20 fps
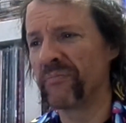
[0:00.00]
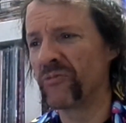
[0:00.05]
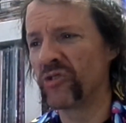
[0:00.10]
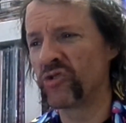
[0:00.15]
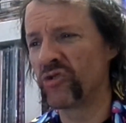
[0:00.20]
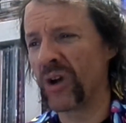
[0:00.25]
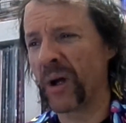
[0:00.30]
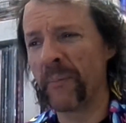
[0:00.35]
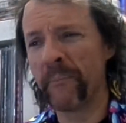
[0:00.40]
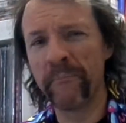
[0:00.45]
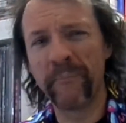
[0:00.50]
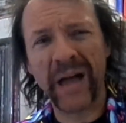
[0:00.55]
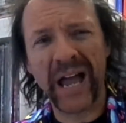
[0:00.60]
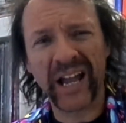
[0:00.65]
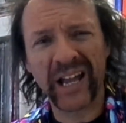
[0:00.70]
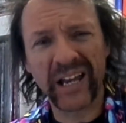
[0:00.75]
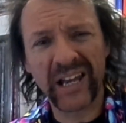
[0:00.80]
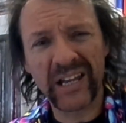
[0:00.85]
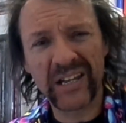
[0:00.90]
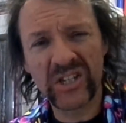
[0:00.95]
drum
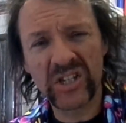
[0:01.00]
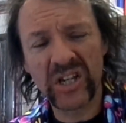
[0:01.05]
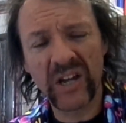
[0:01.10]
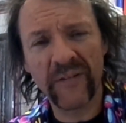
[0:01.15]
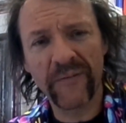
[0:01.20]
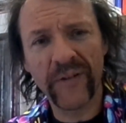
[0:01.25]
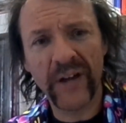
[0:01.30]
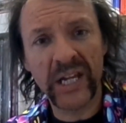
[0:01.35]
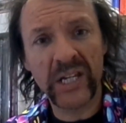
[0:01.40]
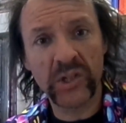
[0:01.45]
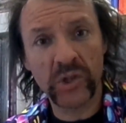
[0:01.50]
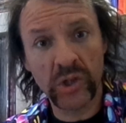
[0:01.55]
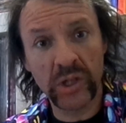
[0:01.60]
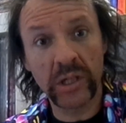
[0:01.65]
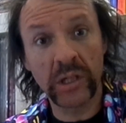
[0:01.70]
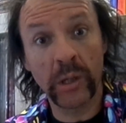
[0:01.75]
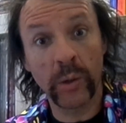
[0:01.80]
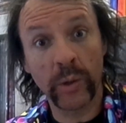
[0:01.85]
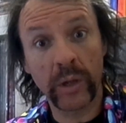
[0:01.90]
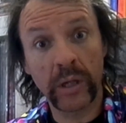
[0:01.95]
banging into your face. Do
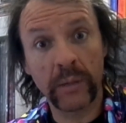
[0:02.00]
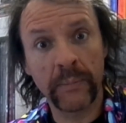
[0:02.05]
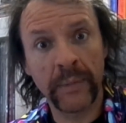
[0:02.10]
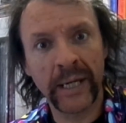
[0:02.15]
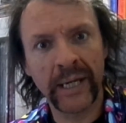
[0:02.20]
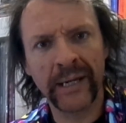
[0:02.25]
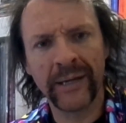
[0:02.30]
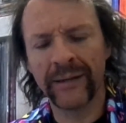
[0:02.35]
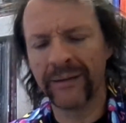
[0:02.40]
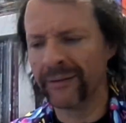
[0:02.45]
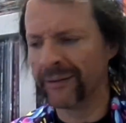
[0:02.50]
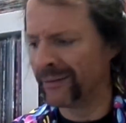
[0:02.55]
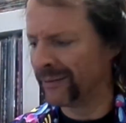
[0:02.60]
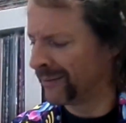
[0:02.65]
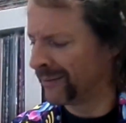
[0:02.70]
you know what I mean?